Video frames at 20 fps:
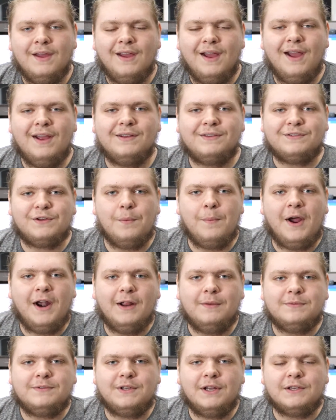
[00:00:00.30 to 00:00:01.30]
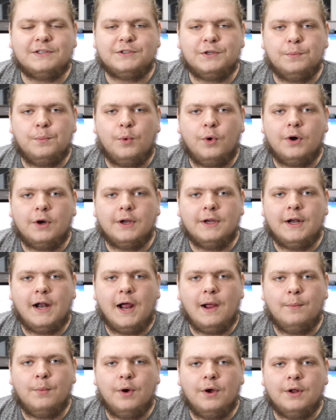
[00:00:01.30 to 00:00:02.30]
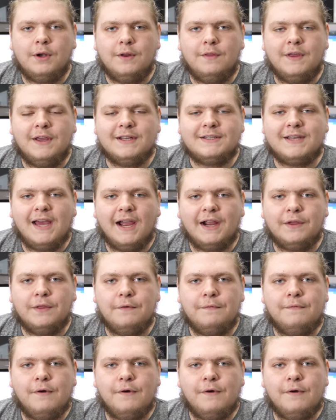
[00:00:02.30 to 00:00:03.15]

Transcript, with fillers: Hey, so my name is Dustin Morgan. I'm on the Attack of the